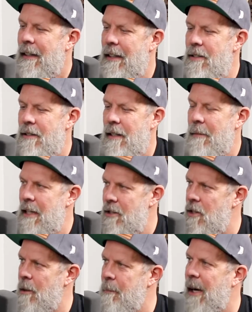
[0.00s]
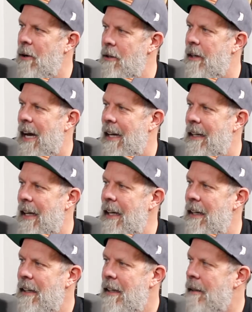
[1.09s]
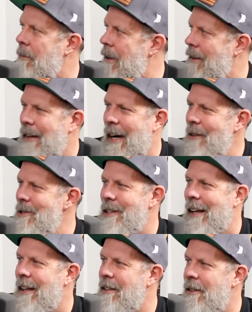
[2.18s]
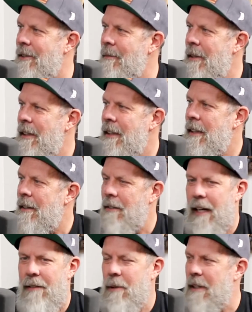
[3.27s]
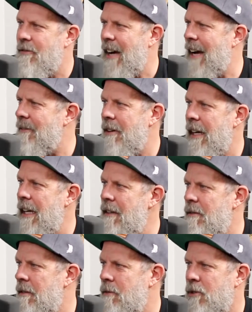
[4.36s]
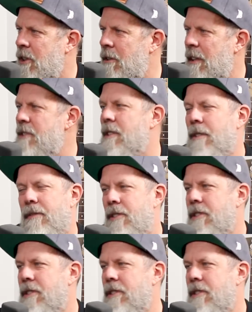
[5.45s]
It's your potent idea, but I'll sell it to him. Right. What, $5,000? $2. Let's do it for